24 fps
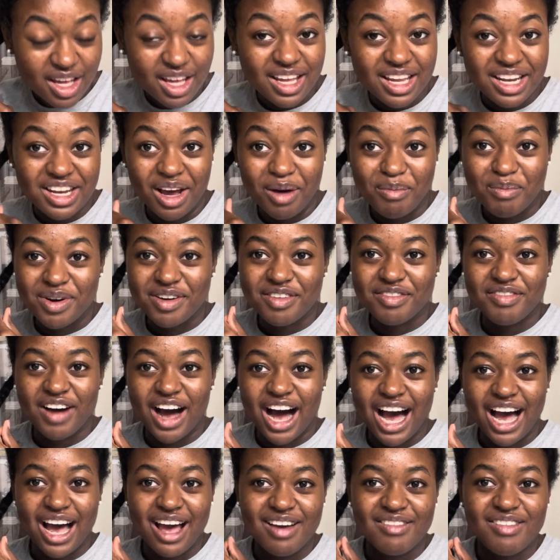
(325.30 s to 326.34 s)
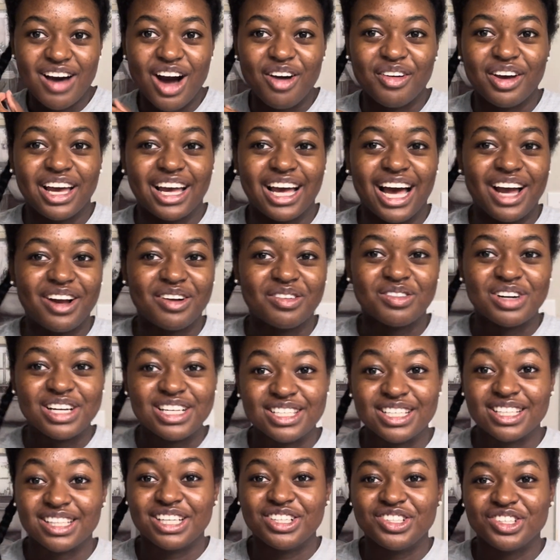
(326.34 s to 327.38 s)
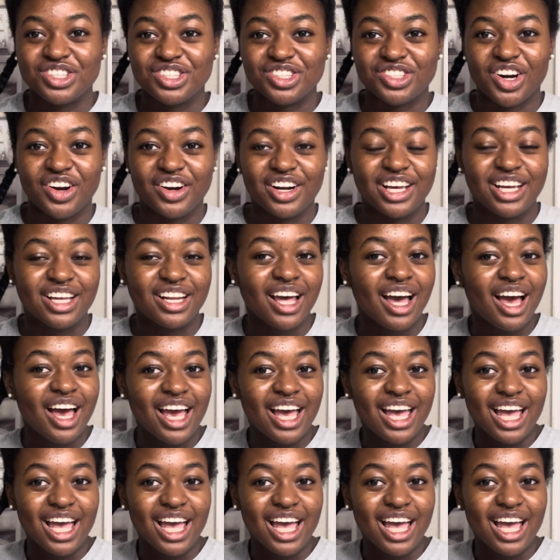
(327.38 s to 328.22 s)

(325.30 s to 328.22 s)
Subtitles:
Number 5, okay, I recently just started